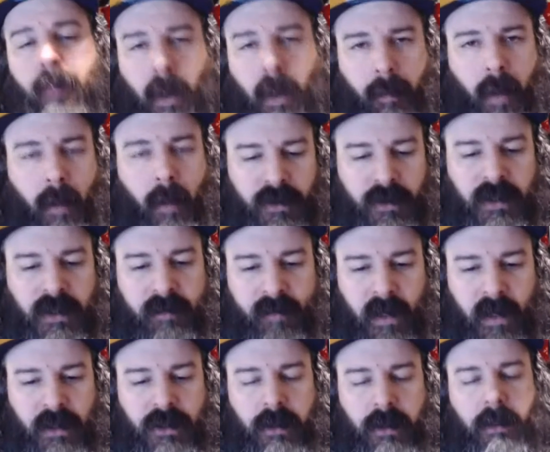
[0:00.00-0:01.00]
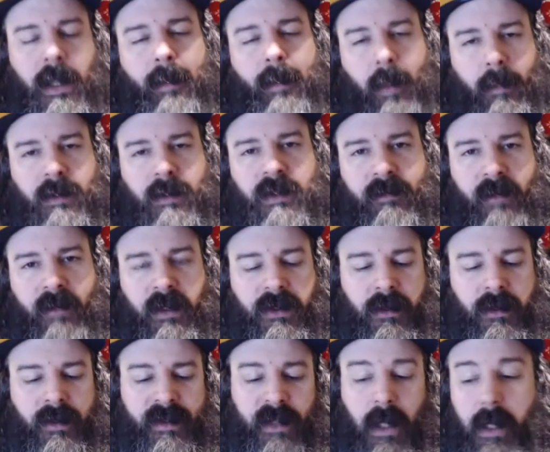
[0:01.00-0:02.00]
a published adventure, and that published
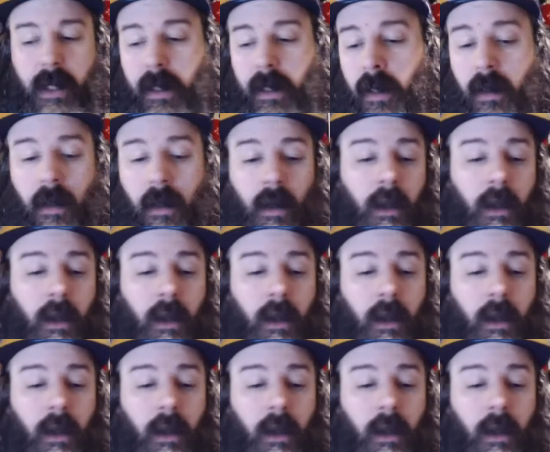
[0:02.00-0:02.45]
adventure is like